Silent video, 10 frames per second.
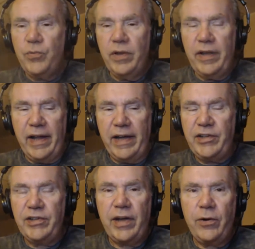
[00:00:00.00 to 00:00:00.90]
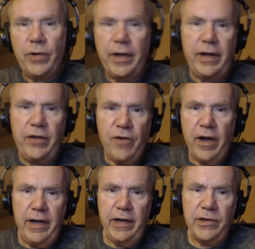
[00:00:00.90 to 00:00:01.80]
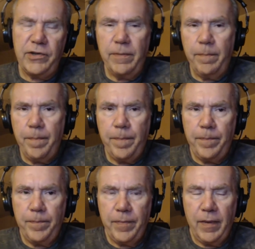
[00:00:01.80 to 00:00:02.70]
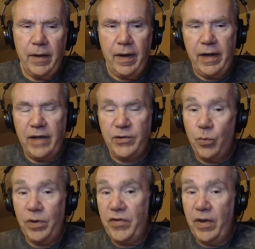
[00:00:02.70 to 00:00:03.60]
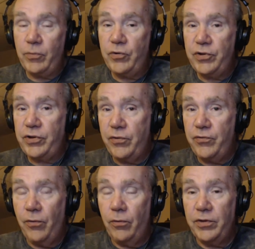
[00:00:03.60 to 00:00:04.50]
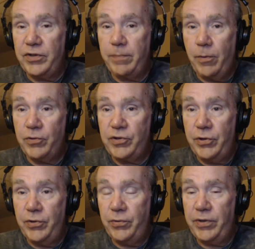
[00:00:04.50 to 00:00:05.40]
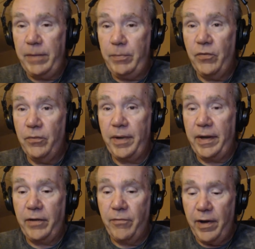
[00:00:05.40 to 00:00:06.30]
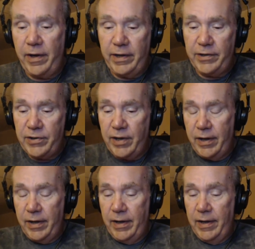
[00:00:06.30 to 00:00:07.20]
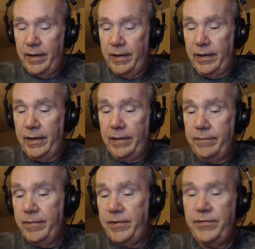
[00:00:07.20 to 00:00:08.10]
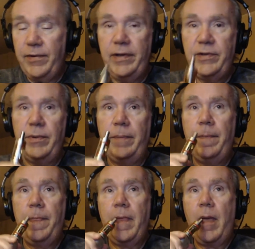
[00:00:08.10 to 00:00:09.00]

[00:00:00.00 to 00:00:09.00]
What's really nice is I don't get any dry hits. And that's what temperature control is supposed to do, keep you from getting dry hits. Let's try this one.